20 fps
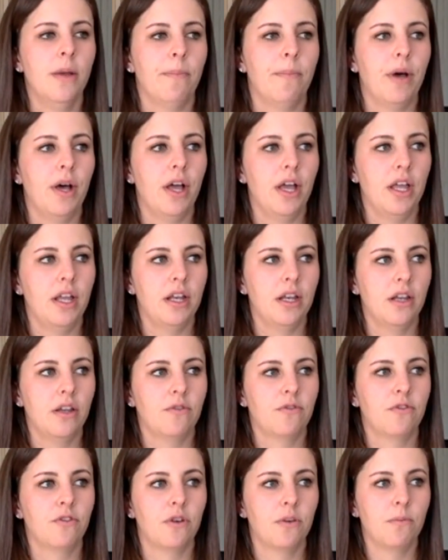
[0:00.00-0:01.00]
But
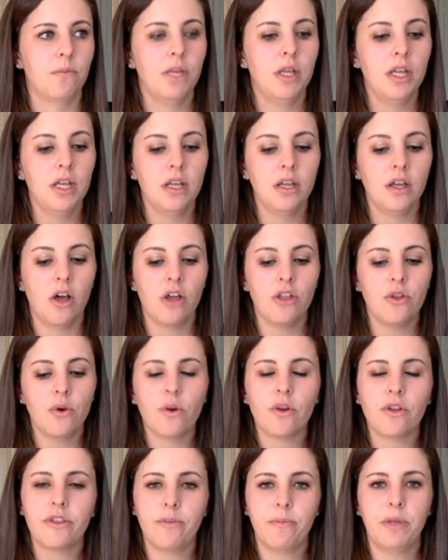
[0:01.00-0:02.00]
for me, all the
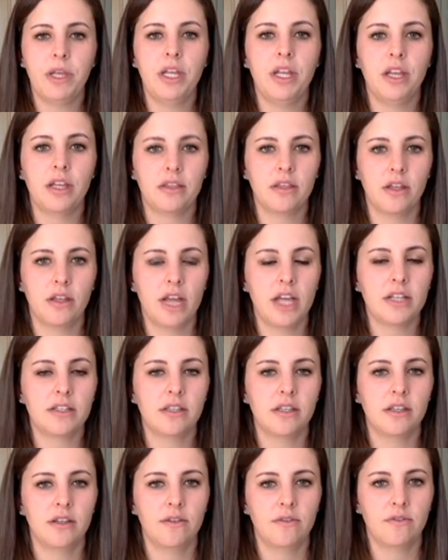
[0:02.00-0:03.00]
orthopedic the
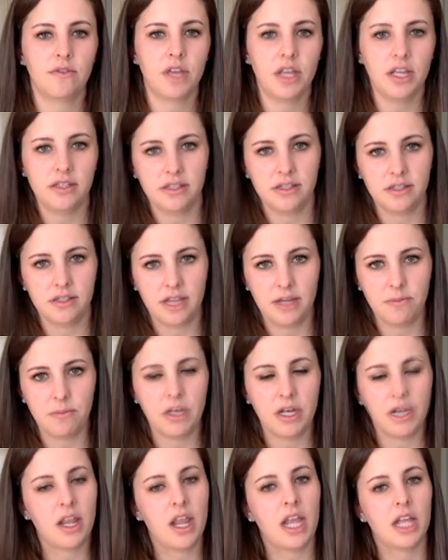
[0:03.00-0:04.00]
elective cases had
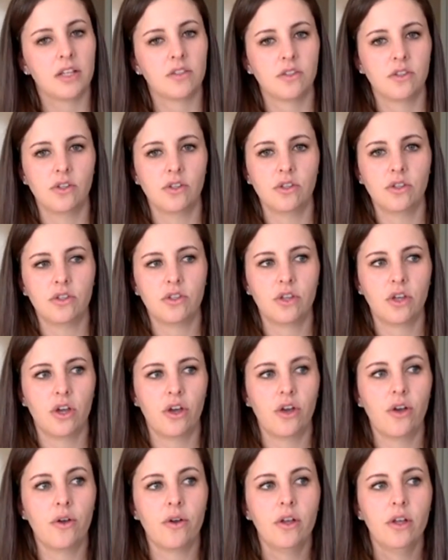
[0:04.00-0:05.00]
been canceled.
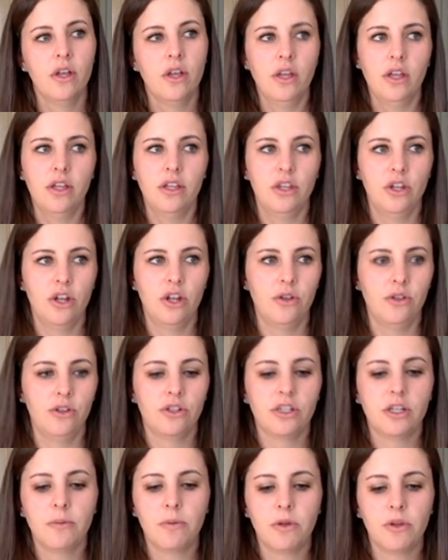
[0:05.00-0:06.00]
So, you know, your
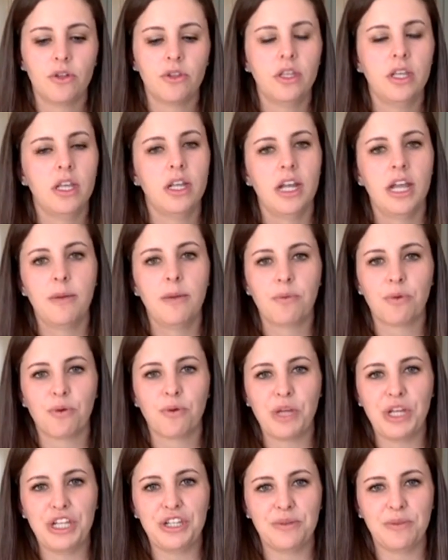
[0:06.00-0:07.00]
typical knee and hip
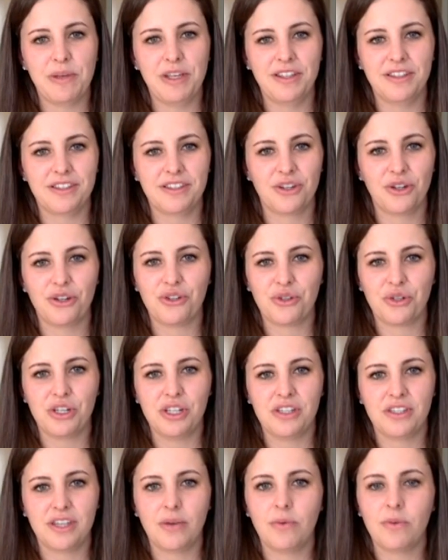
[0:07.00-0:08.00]
replacement
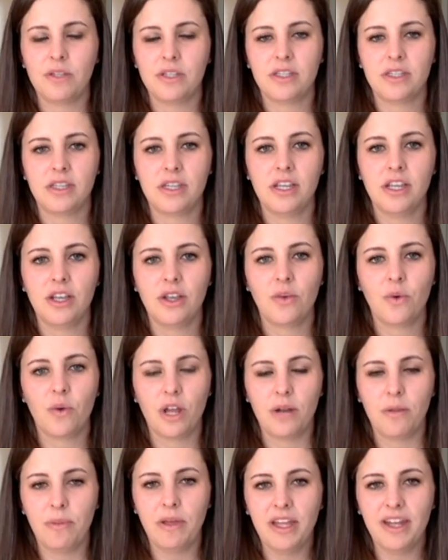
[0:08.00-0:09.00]
surgeries that we see quite
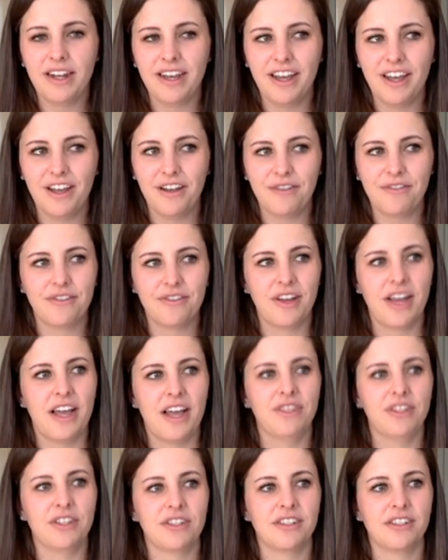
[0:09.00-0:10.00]
a bit of
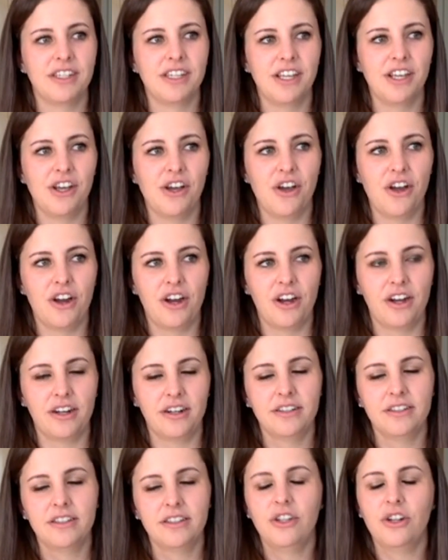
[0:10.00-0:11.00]
obviously are,
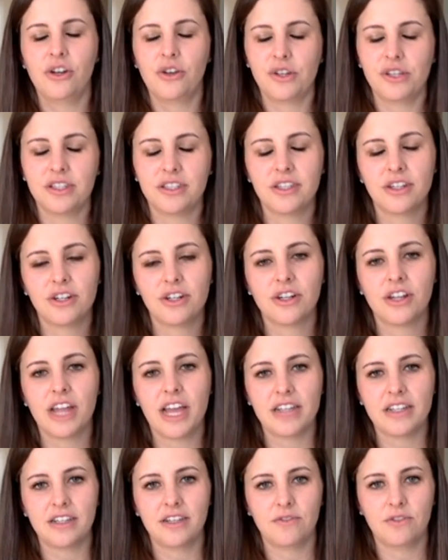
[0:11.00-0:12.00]
you know, considered
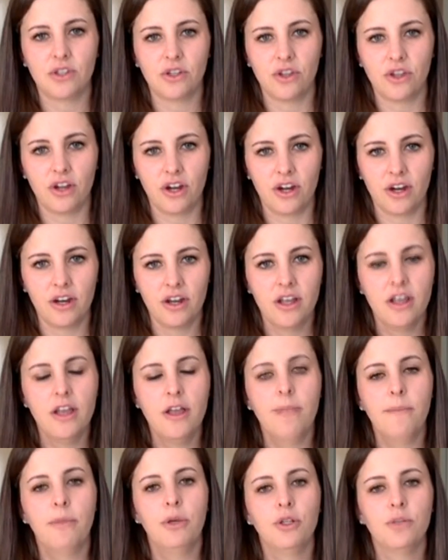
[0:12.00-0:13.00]
elective. So they're
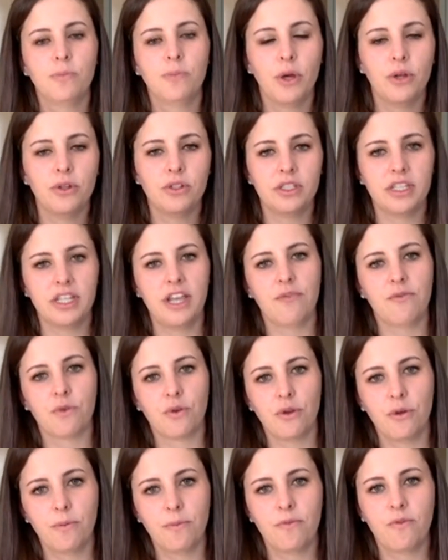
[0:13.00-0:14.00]
postponed to save
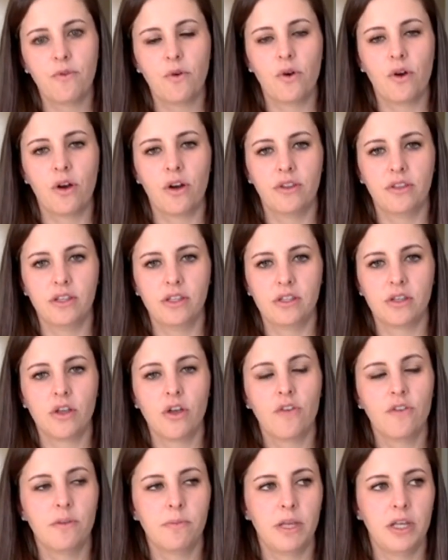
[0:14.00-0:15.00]
room for these
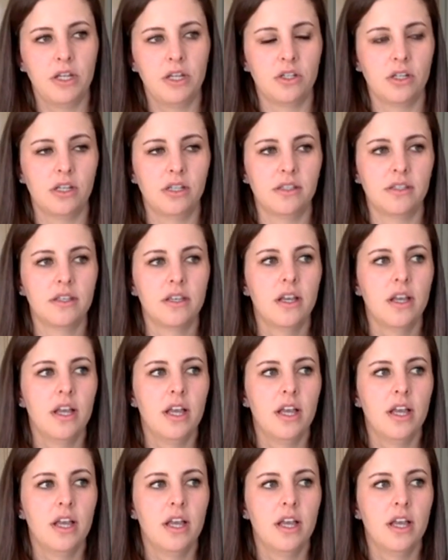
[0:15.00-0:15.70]
COVID patients.